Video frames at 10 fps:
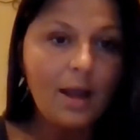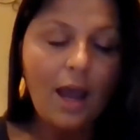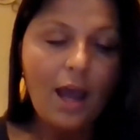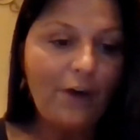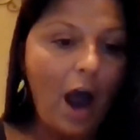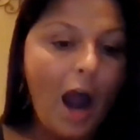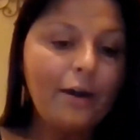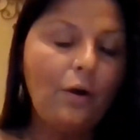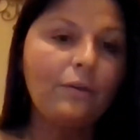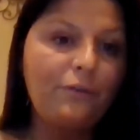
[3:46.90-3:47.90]
If I
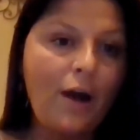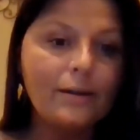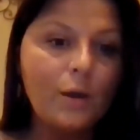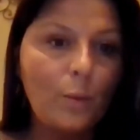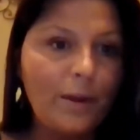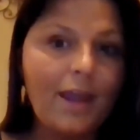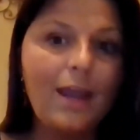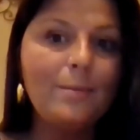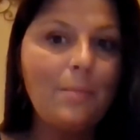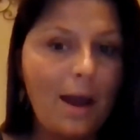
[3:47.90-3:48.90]
don't find it
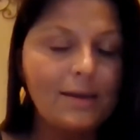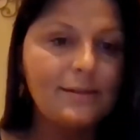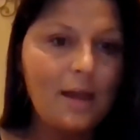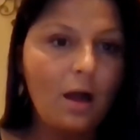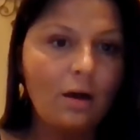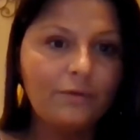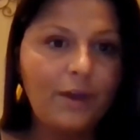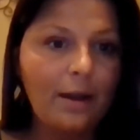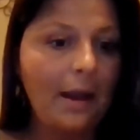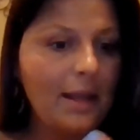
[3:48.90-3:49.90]
within myself
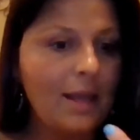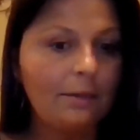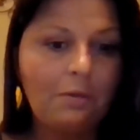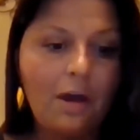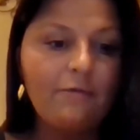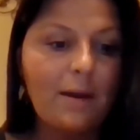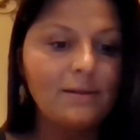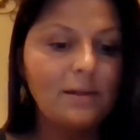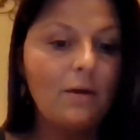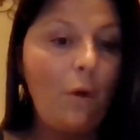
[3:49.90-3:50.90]
and I can't love
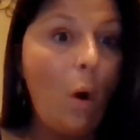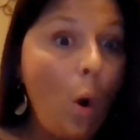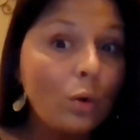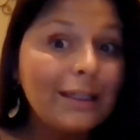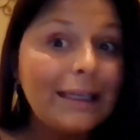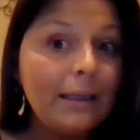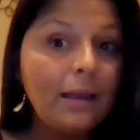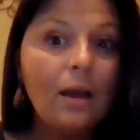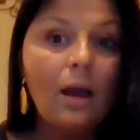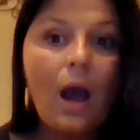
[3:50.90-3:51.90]
myself wholly,
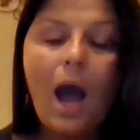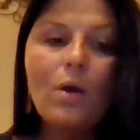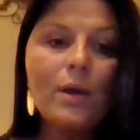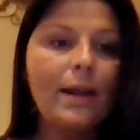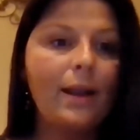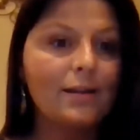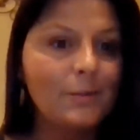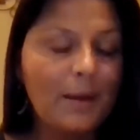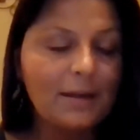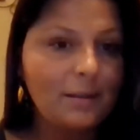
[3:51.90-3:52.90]
how can I
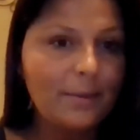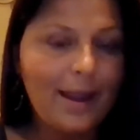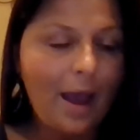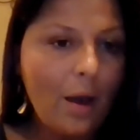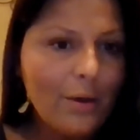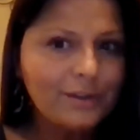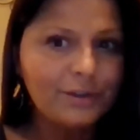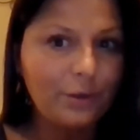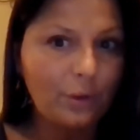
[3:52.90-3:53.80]
expect somebody else to?